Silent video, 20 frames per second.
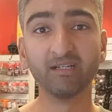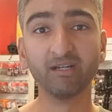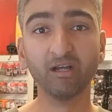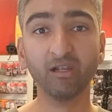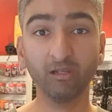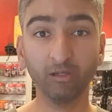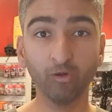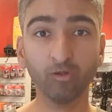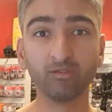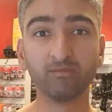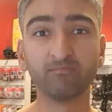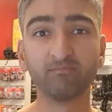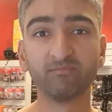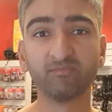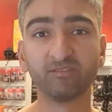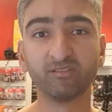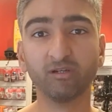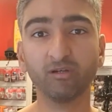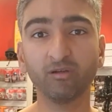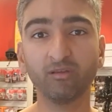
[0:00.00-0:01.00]
a lot,
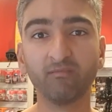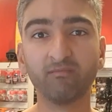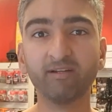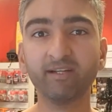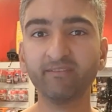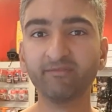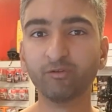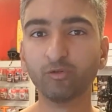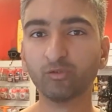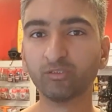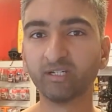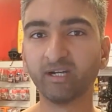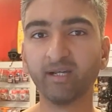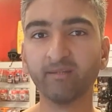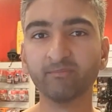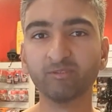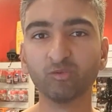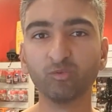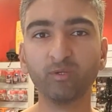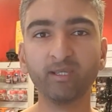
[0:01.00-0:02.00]
so 3-4
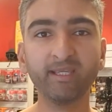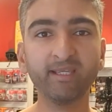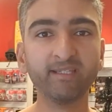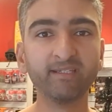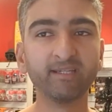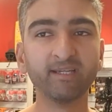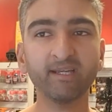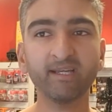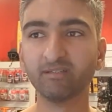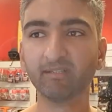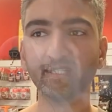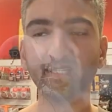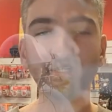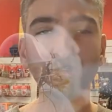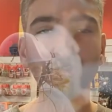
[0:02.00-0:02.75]
times a week, he